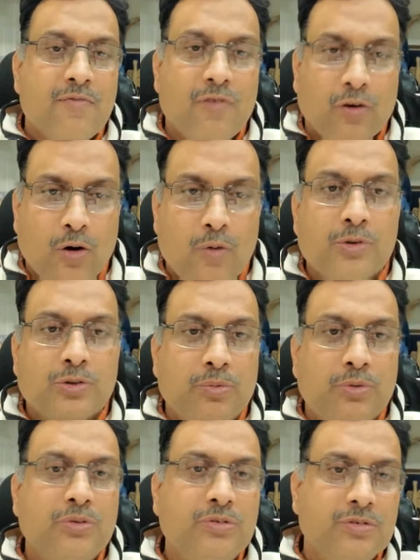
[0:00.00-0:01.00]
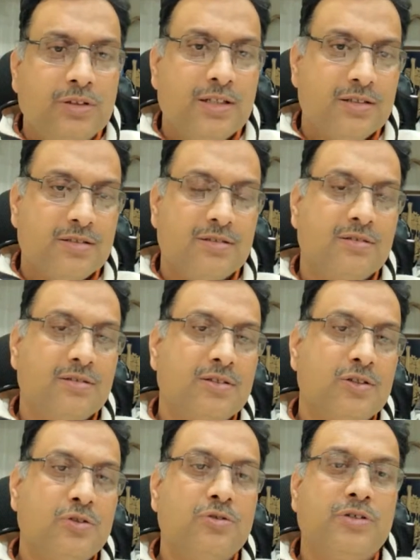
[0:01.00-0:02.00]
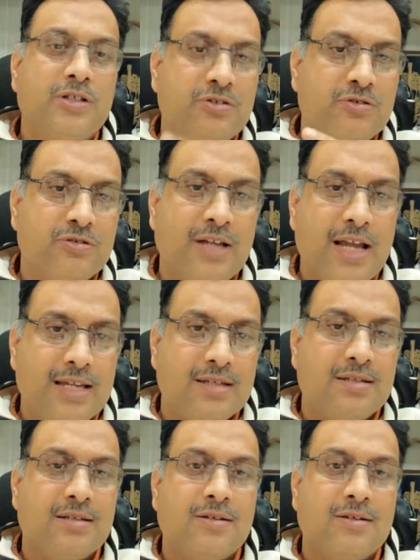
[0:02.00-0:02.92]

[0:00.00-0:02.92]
For chromosome 2, it is 2:8.